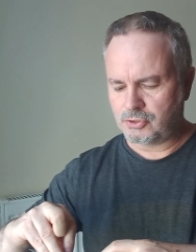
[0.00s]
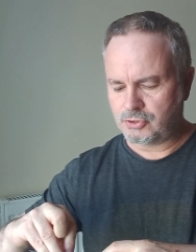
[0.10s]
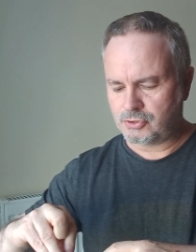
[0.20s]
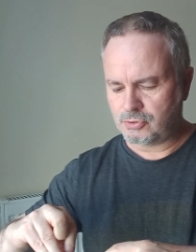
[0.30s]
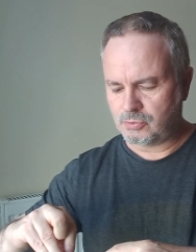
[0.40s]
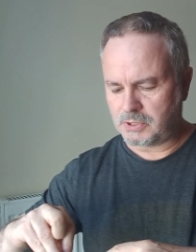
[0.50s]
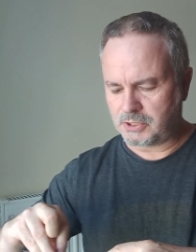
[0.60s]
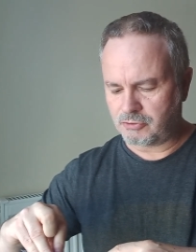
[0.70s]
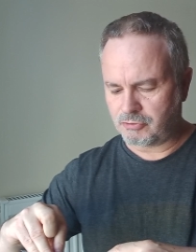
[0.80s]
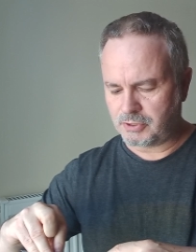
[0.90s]

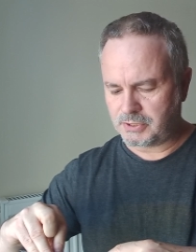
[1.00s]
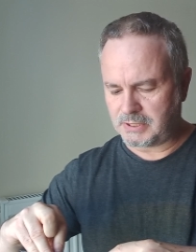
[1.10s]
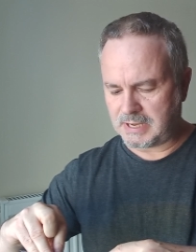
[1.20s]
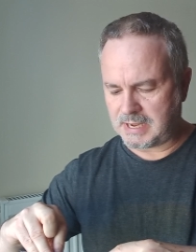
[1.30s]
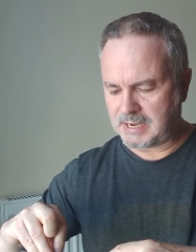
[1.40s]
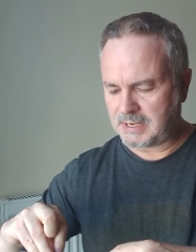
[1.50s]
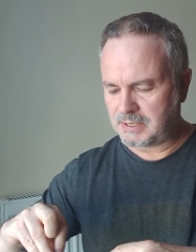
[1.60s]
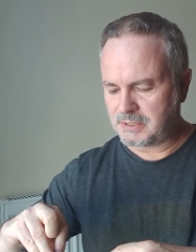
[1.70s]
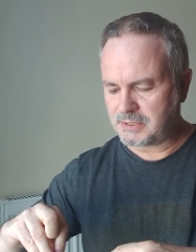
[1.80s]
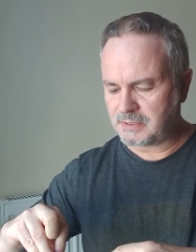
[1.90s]
200
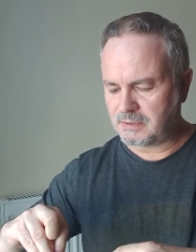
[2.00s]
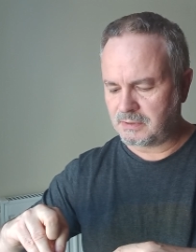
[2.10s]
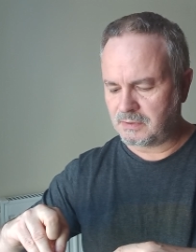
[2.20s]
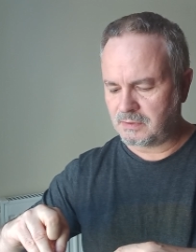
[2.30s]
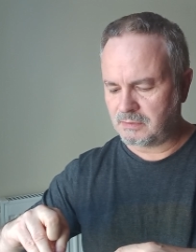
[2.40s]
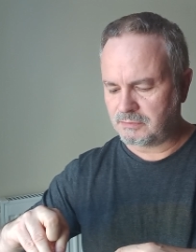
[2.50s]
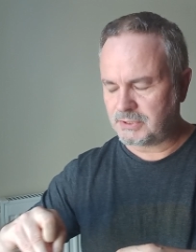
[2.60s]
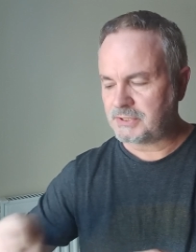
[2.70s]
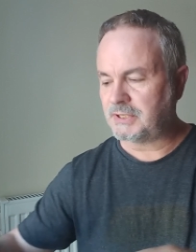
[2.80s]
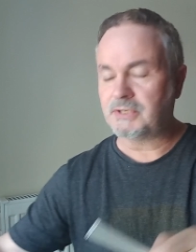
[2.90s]
and
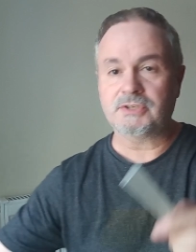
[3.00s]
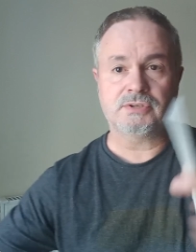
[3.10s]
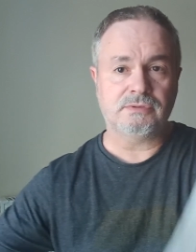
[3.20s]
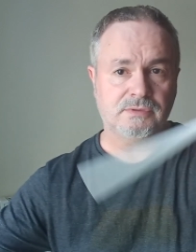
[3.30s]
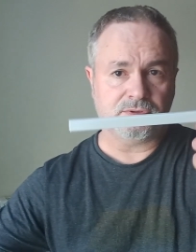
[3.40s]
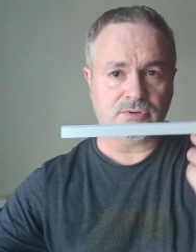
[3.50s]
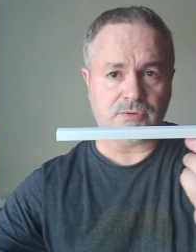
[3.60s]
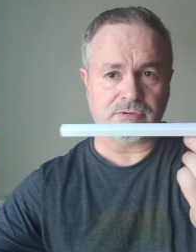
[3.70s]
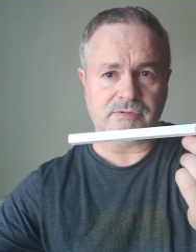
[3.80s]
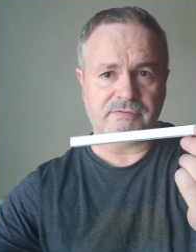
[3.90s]
just under
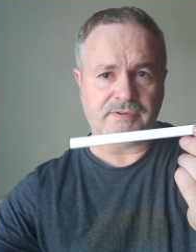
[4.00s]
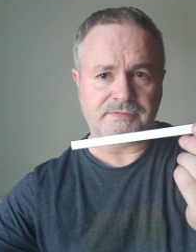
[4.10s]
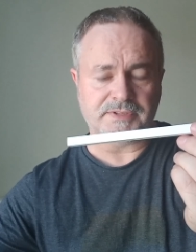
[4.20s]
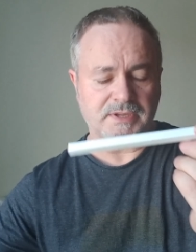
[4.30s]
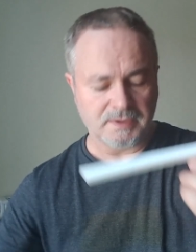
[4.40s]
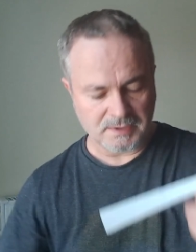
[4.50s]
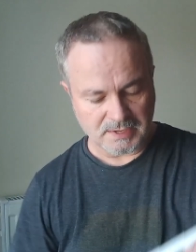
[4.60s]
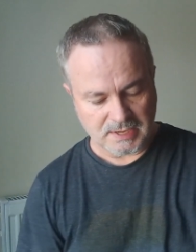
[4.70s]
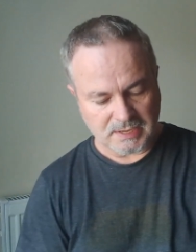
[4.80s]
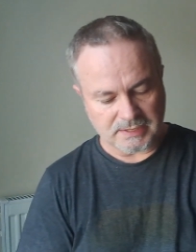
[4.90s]
250.
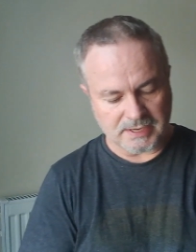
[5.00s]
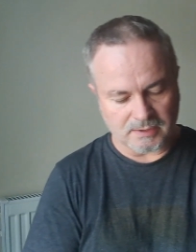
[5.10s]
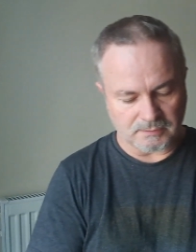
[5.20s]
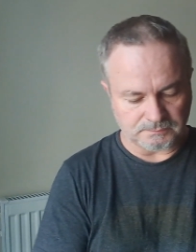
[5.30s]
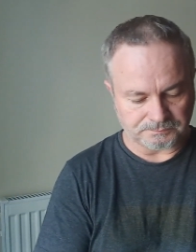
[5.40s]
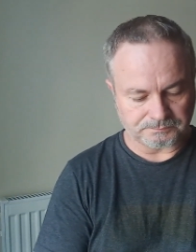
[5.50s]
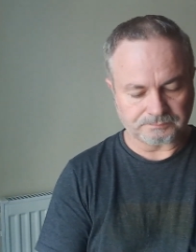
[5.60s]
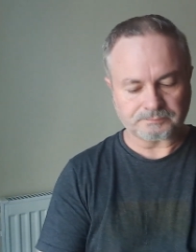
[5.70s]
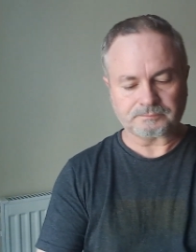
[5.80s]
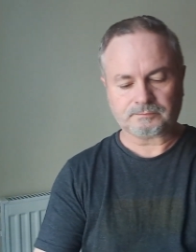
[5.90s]
Now,
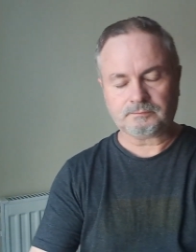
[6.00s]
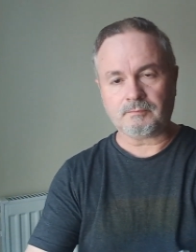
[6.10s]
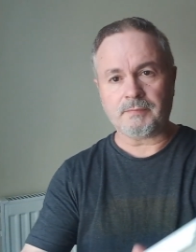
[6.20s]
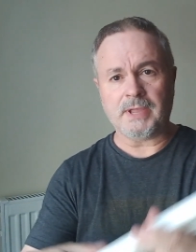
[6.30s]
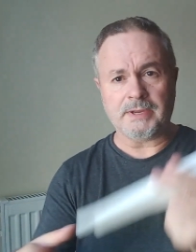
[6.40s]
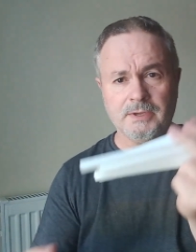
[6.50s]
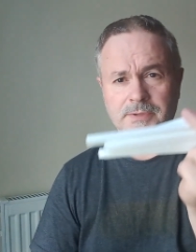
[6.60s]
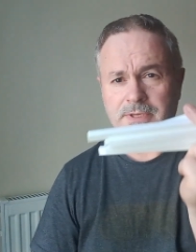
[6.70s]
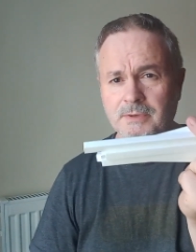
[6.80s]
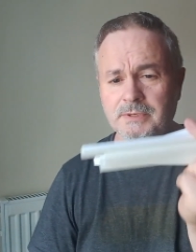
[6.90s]
I know
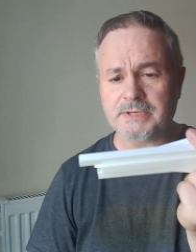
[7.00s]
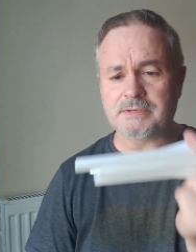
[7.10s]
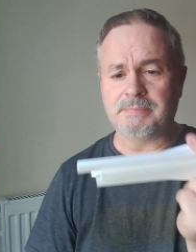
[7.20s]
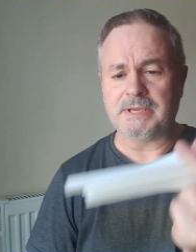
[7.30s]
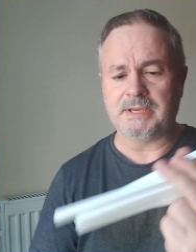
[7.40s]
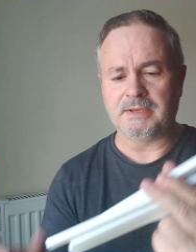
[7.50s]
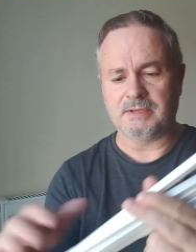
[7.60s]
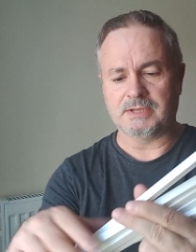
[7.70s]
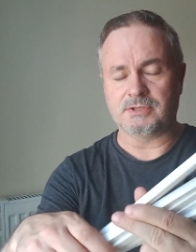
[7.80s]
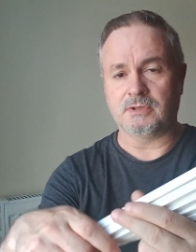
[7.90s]
they don't need to be
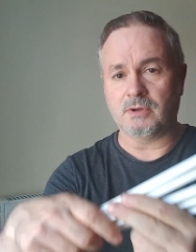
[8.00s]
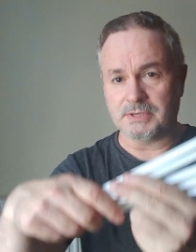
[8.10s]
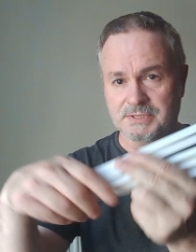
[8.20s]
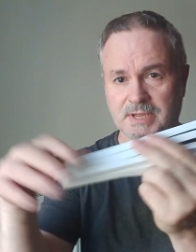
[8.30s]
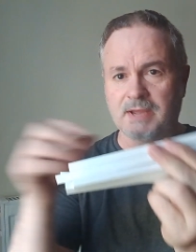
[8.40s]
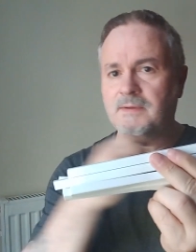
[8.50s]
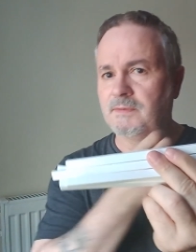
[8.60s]
as long as that.